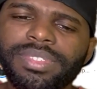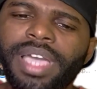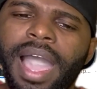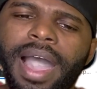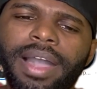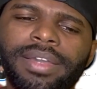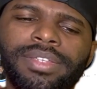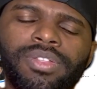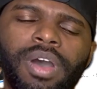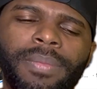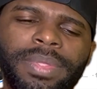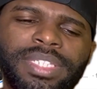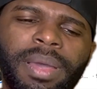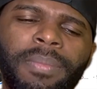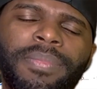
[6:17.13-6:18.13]
I'm
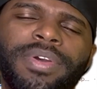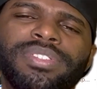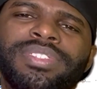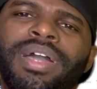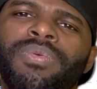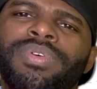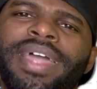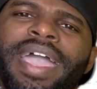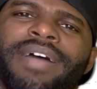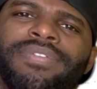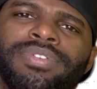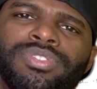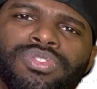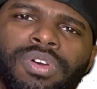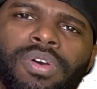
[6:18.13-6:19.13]
the type of person that want to have
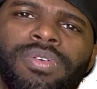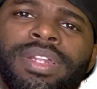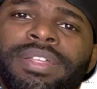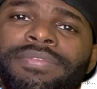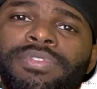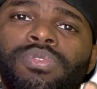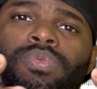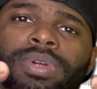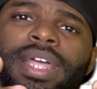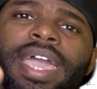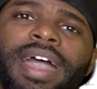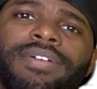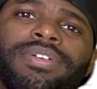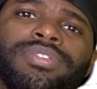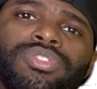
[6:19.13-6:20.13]
control. And if you want to
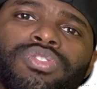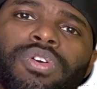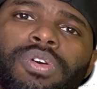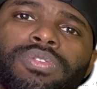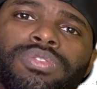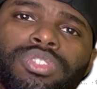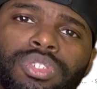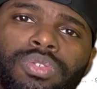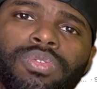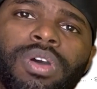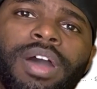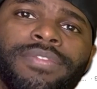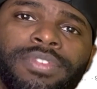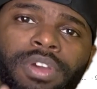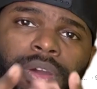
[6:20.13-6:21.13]
have control too
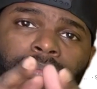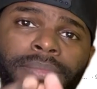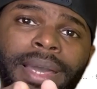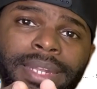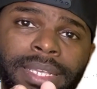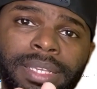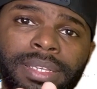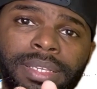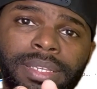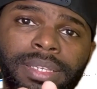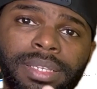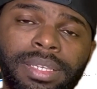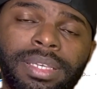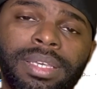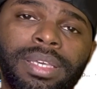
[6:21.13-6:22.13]
of your money,
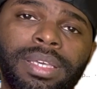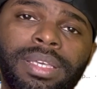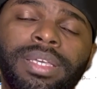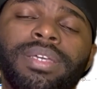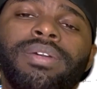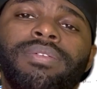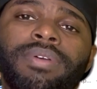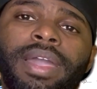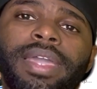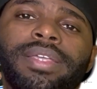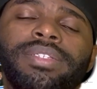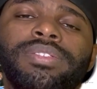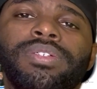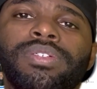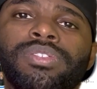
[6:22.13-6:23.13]
right?
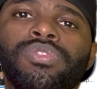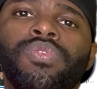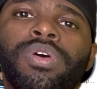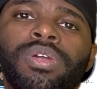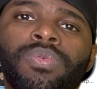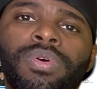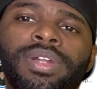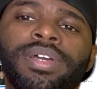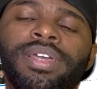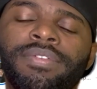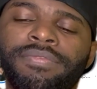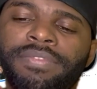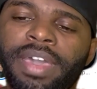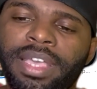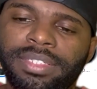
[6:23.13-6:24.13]
You want to
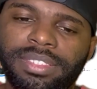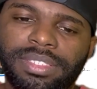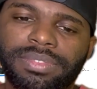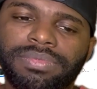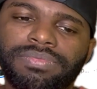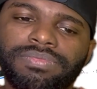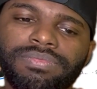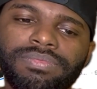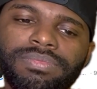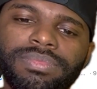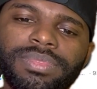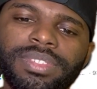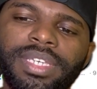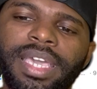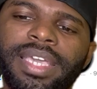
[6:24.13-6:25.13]
invest
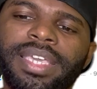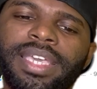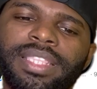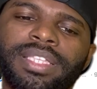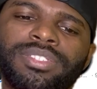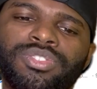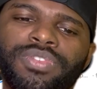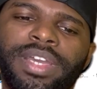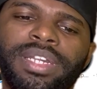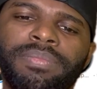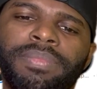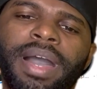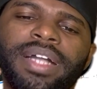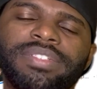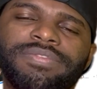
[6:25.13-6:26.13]
and get the trading
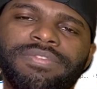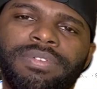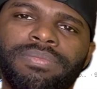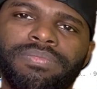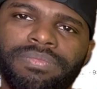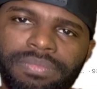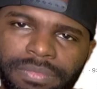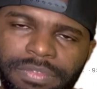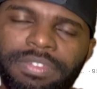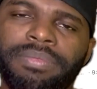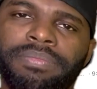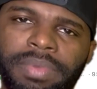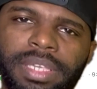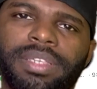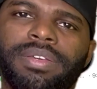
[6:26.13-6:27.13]
bots from
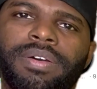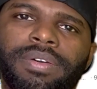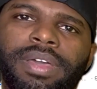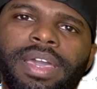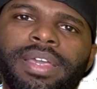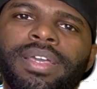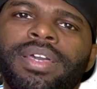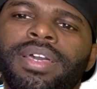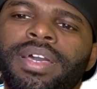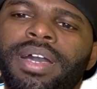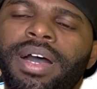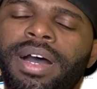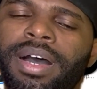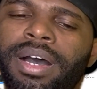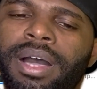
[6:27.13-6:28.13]
me. Okay,
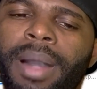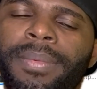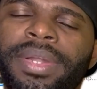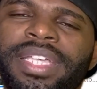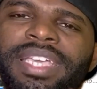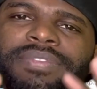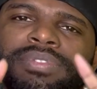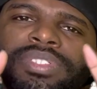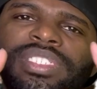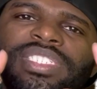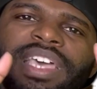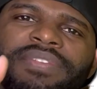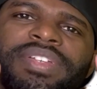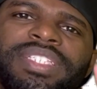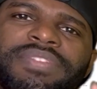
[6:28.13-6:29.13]
I'm going to give you
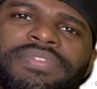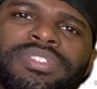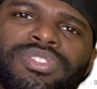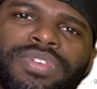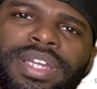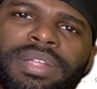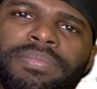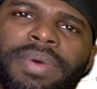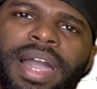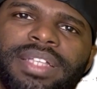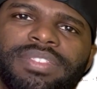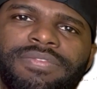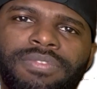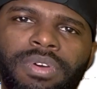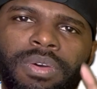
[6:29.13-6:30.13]
7 different trading
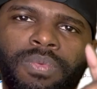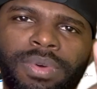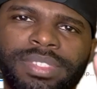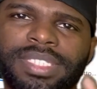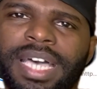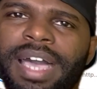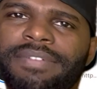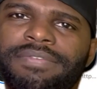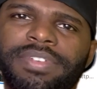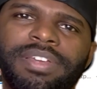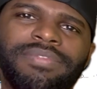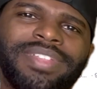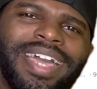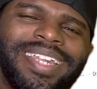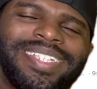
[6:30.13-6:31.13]
bots for a one-time fee
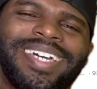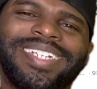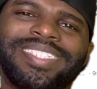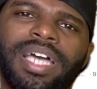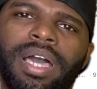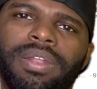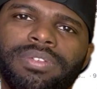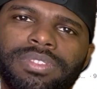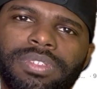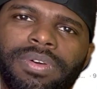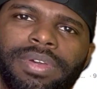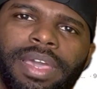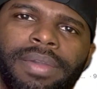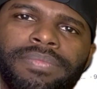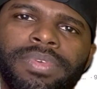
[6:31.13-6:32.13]
of $99.
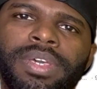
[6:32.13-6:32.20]
Okay.